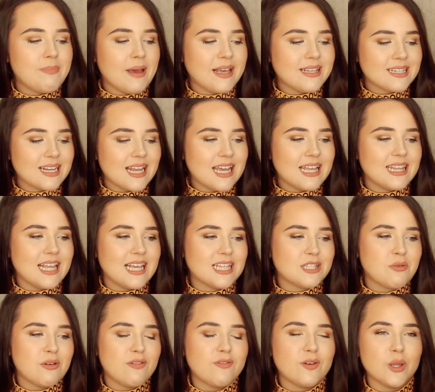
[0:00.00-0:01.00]
Basically in
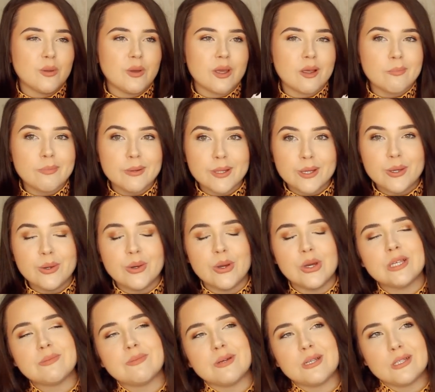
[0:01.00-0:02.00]
this, we're following Blue,
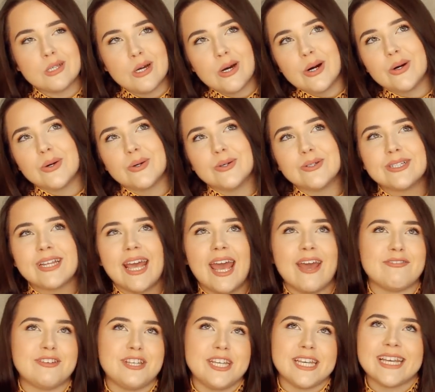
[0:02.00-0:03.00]
who's been told
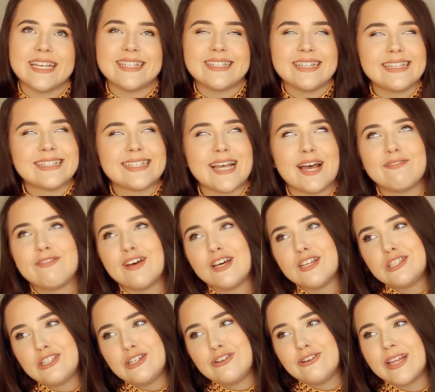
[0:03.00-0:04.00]
if she kisses her
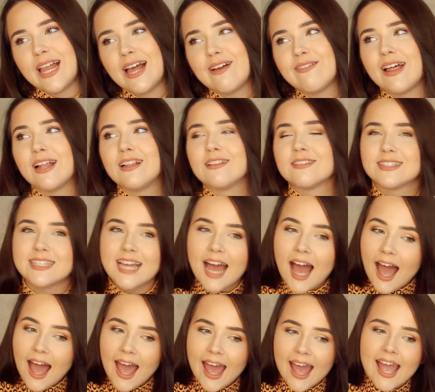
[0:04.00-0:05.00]
first true love, he'll
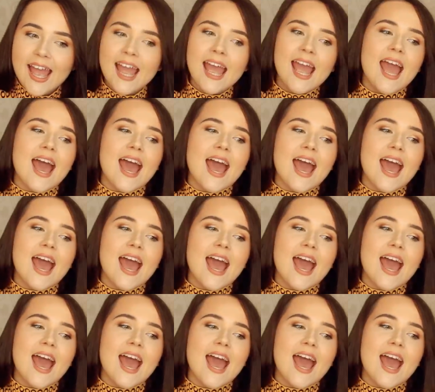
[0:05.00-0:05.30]
die,